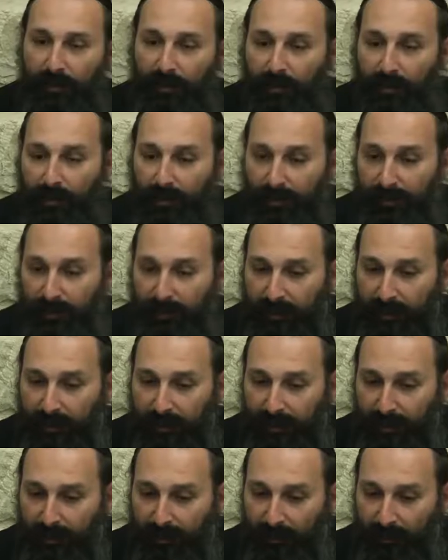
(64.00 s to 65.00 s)
And
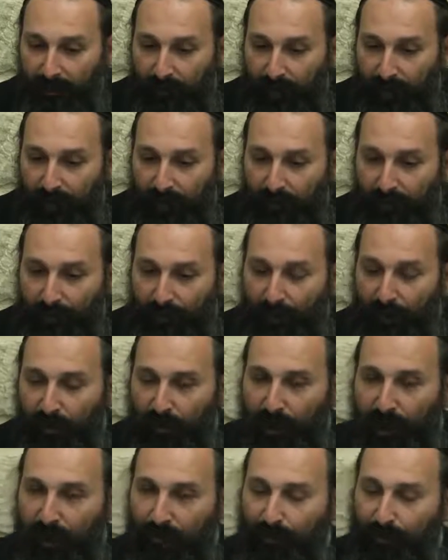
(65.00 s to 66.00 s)
we need to
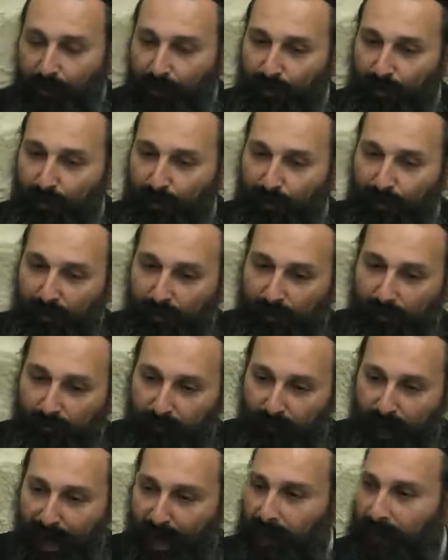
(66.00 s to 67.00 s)
know how to
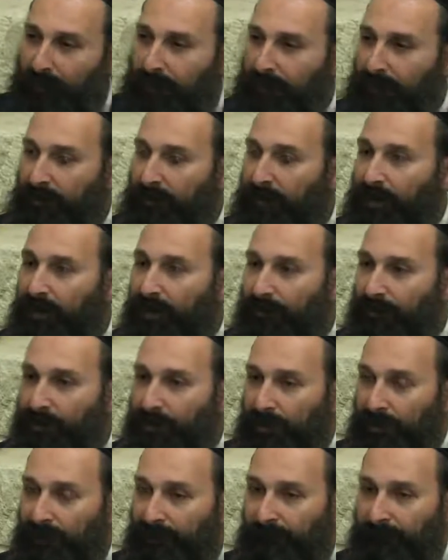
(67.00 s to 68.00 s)
balance the
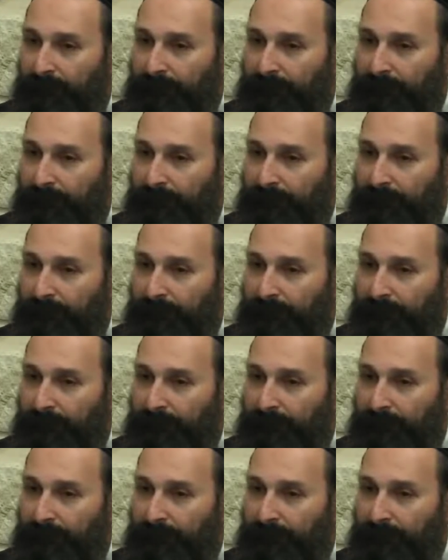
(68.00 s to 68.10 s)
energy.